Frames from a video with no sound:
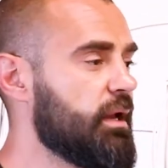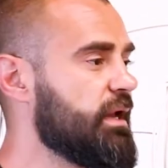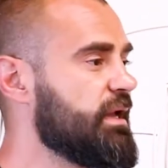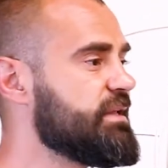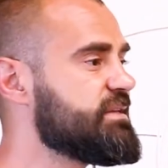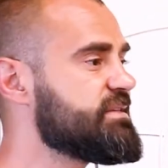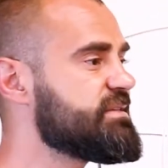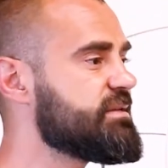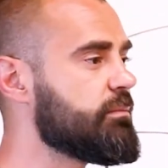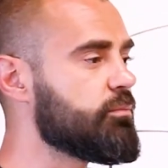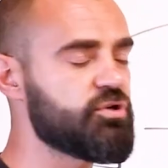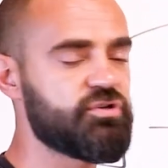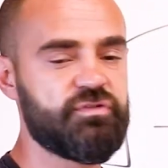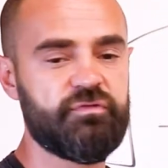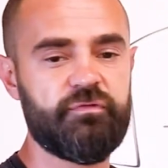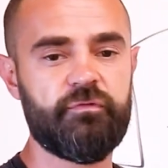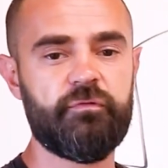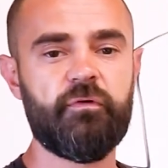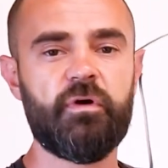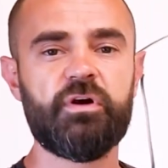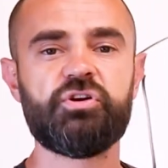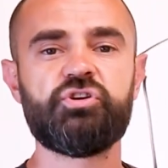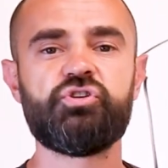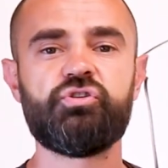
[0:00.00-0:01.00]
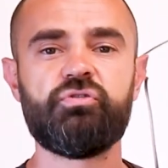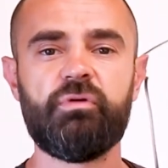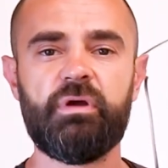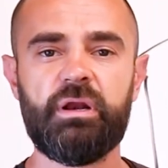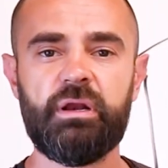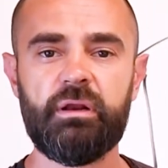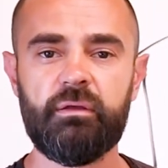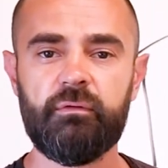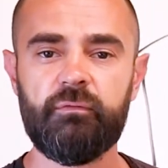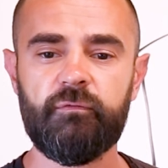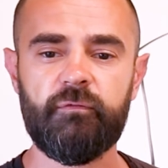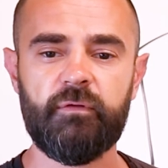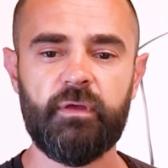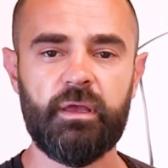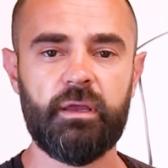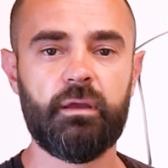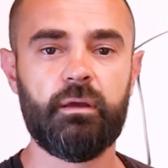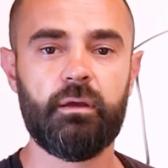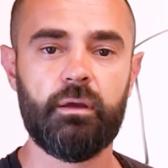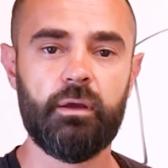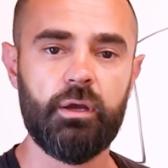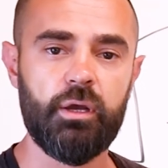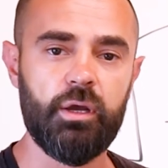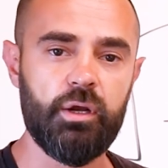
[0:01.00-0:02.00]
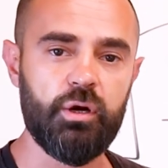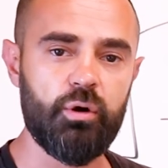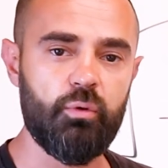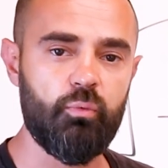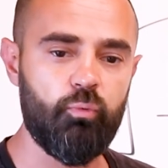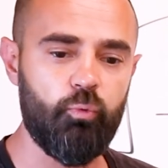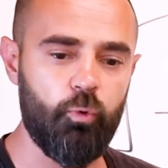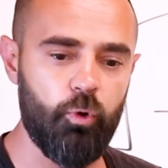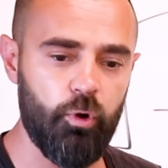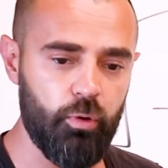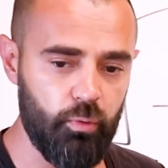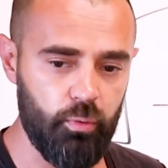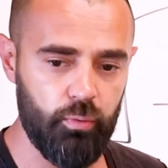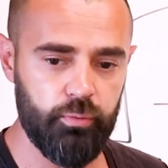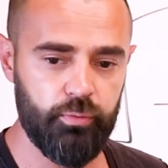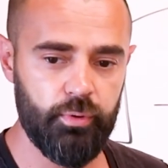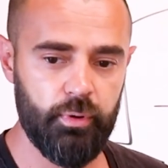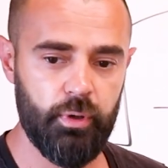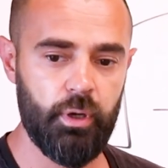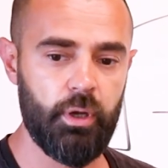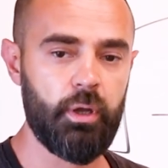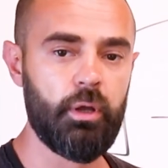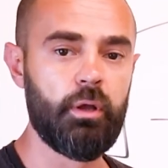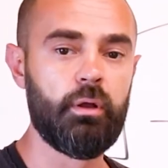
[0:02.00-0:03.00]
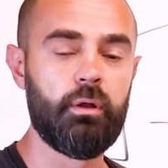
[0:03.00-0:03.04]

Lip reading: It's the most frustrating thing in the world.